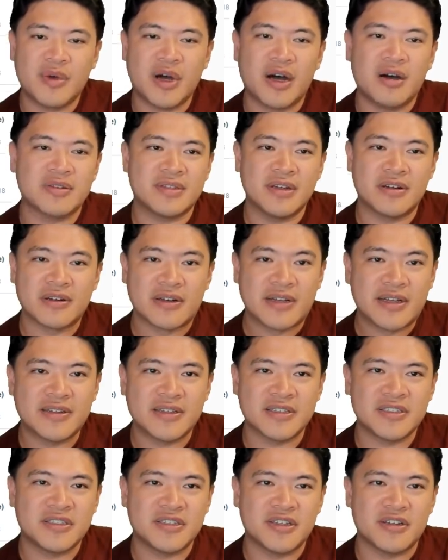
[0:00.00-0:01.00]
out earlier
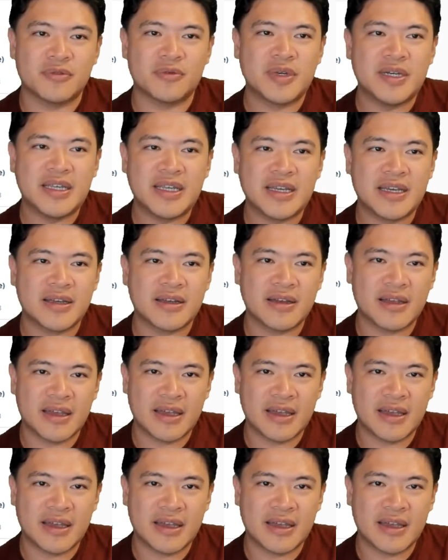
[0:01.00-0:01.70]
this year reading